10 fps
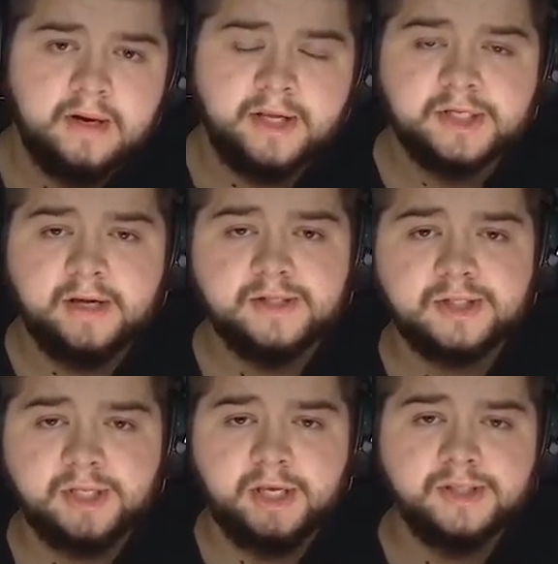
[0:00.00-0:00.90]
let's get into
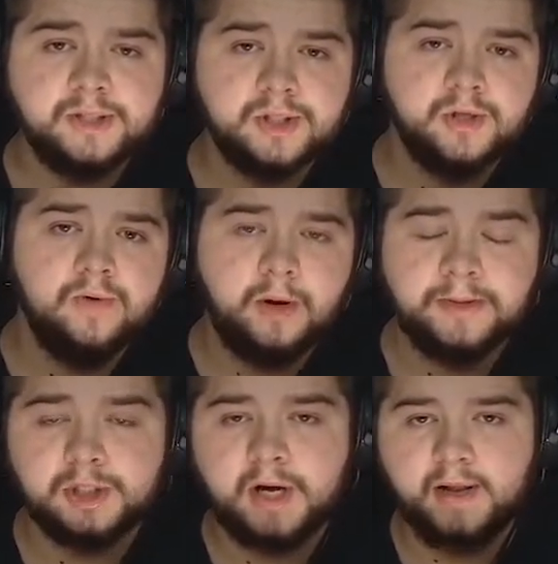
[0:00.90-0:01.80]
season 2 of the
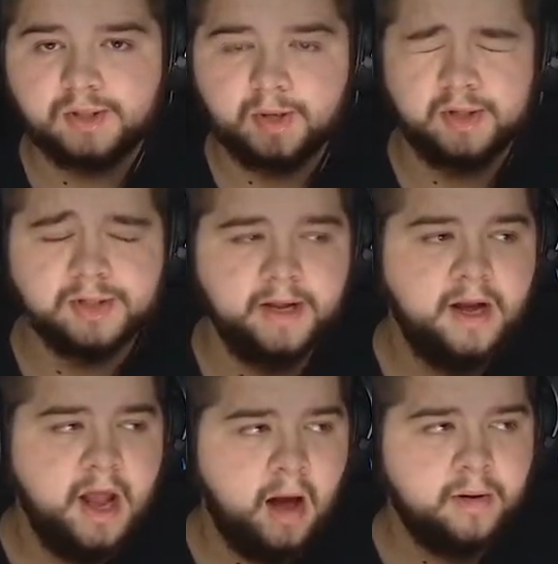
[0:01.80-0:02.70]
transfers then.
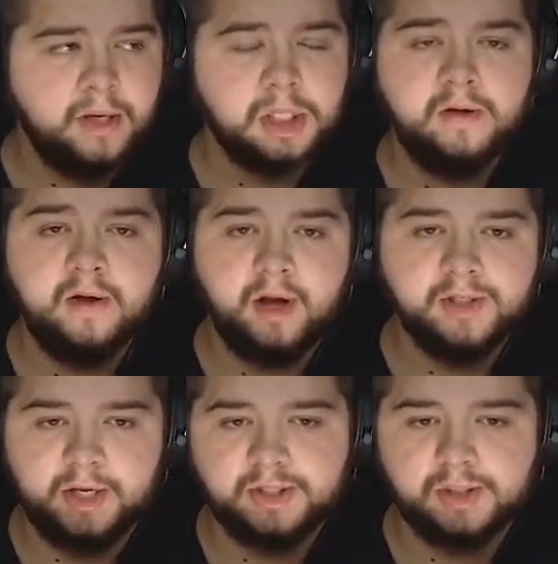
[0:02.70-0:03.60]
I'm going to show you guys
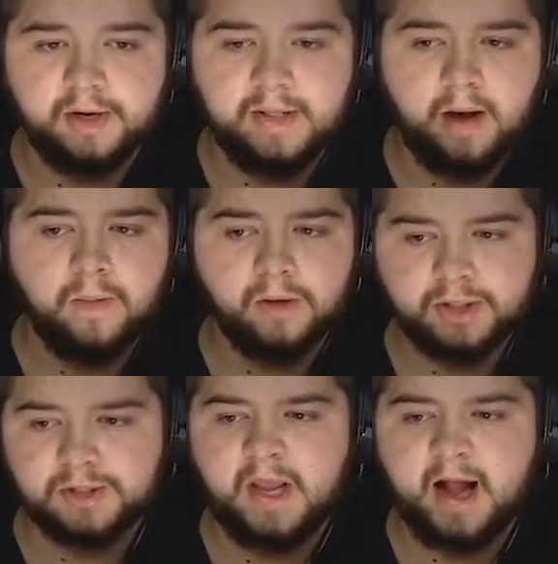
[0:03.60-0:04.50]
this screen now, not
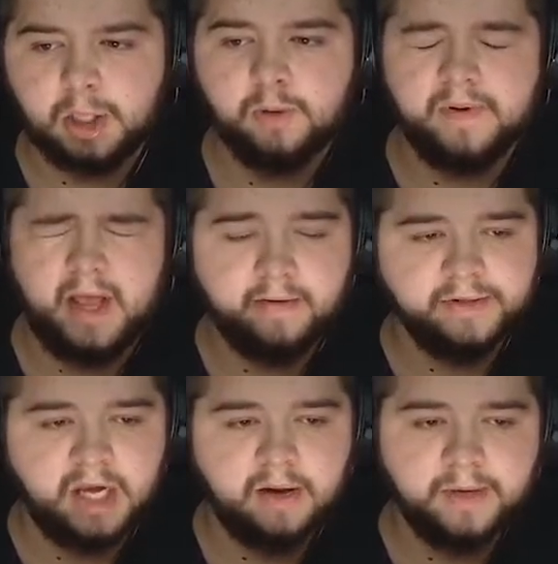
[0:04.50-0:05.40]
just the actual player in
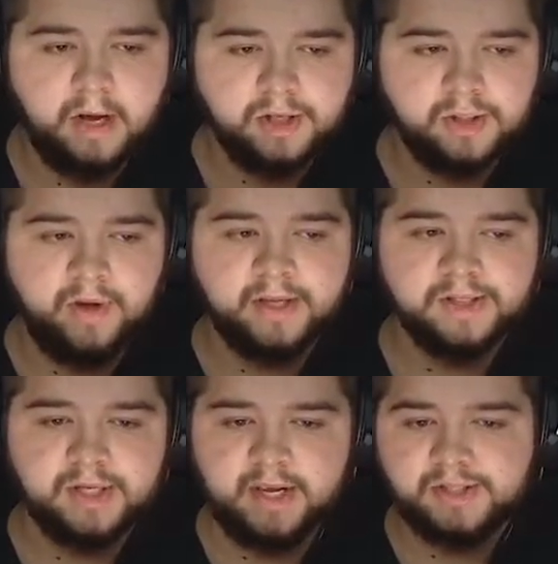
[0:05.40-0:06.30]
depth, so you can
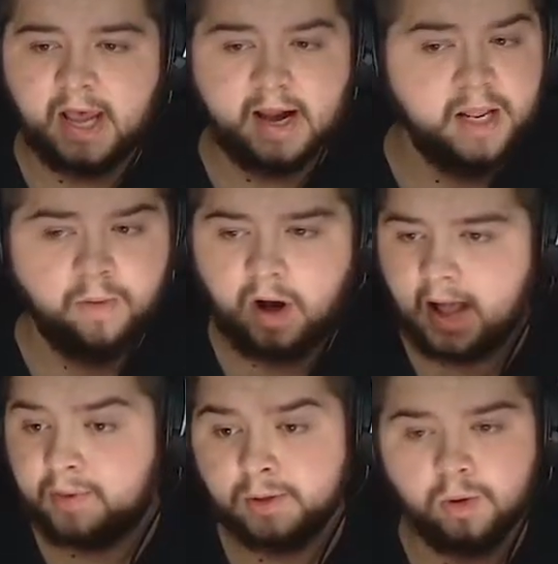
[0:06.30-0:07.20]
see exactly what
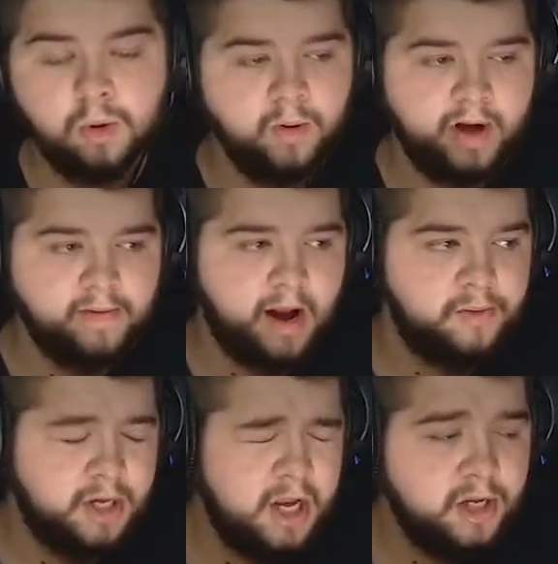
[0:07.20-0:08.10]
happened all the way
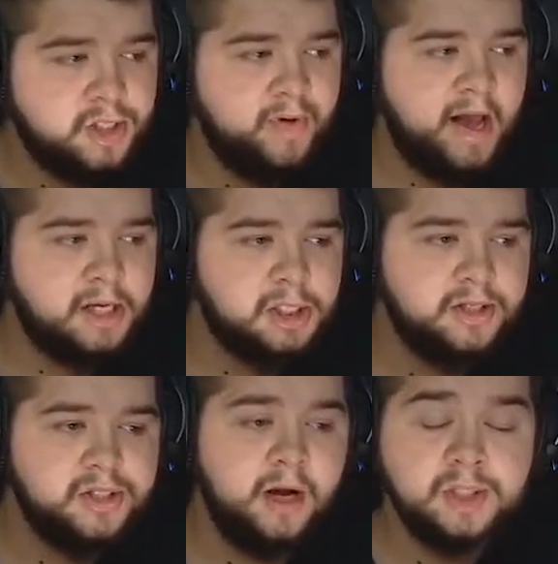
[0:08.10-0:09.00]
around. So we actually
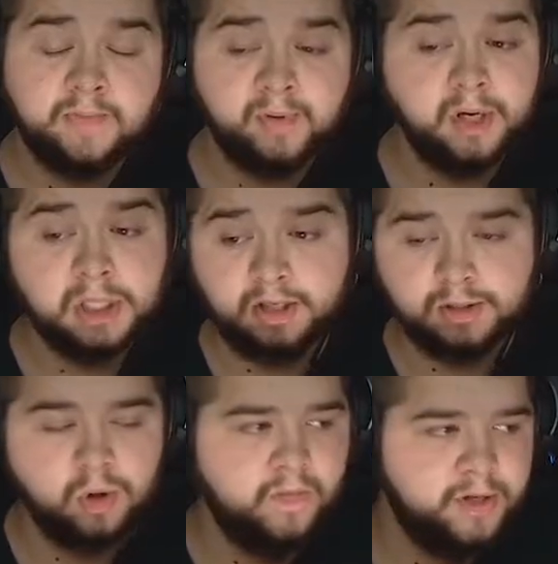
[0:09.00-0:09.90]
turned to Borussia
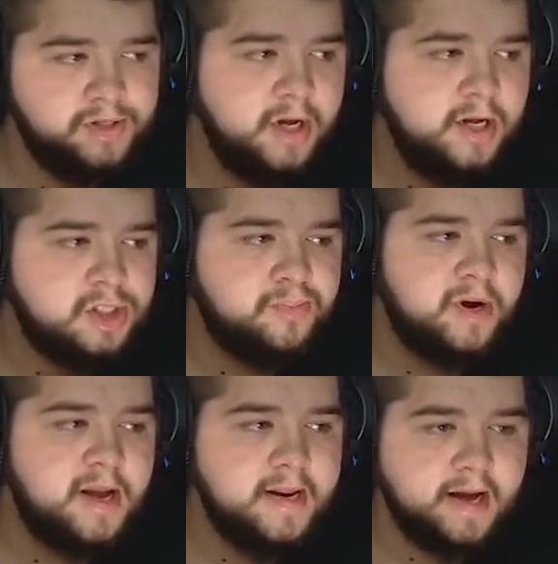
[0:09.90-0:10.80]
Dortmund to
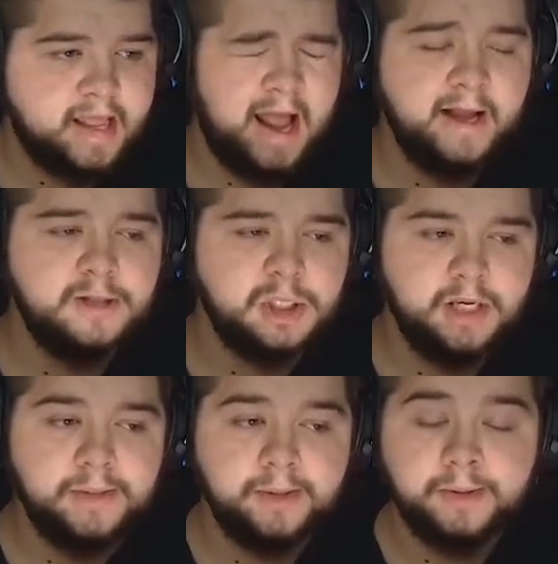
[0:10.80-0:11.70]
bring in a
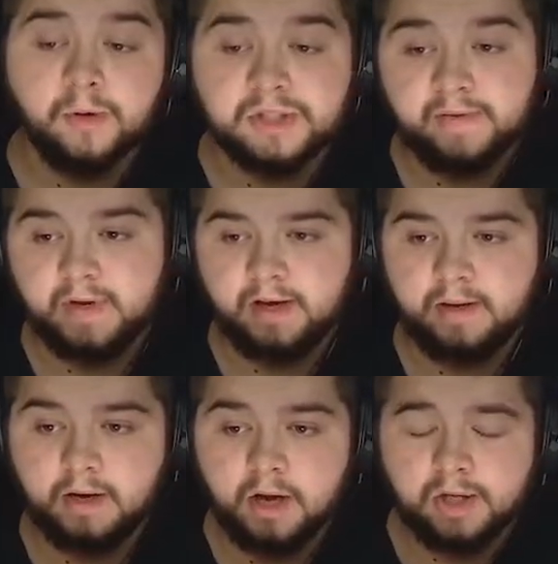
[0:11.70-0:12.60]
Kanji for 40
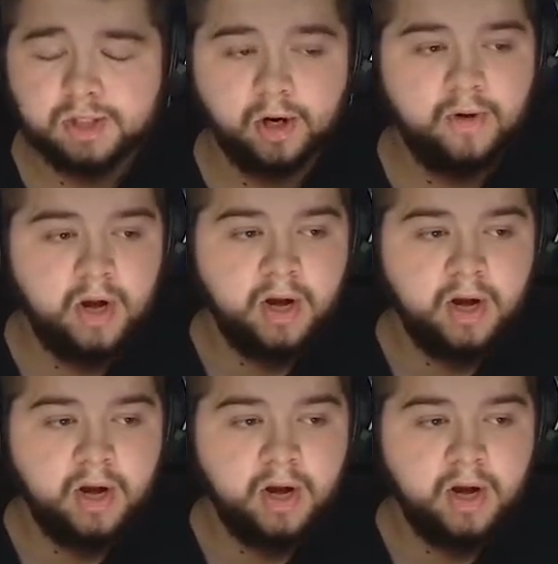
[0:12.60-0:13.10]
million. So